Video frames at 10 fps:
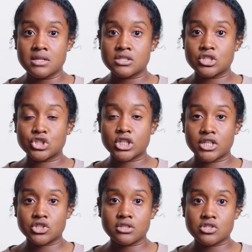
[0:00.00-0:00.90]
to
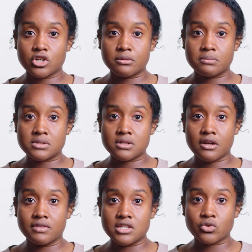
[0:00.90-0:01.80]
change the terms
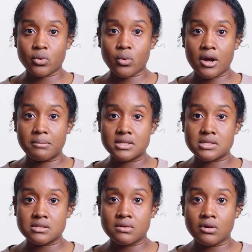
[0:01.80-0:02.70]
of these requirements.